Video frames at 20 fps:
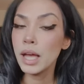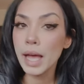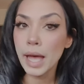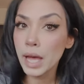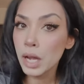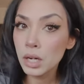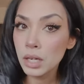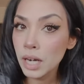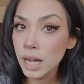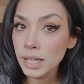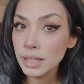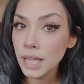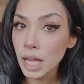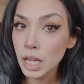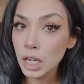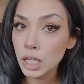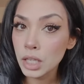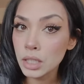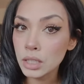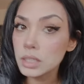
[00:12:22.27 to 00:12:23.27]
I don't like
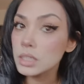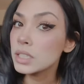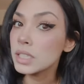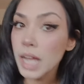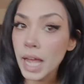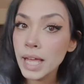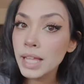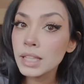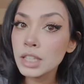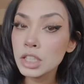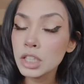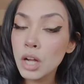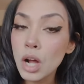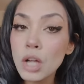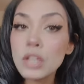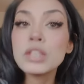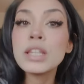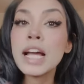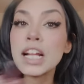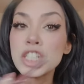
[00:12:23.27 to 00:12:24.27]
that look. Take
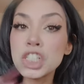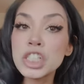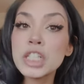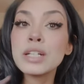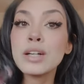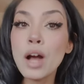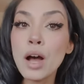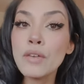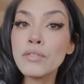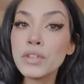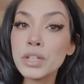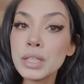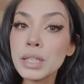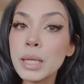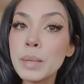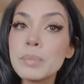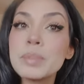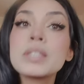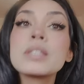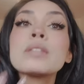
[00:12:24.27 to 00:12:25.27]
that shit off your
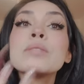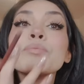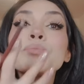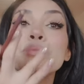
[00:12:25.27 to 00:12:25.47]
lips.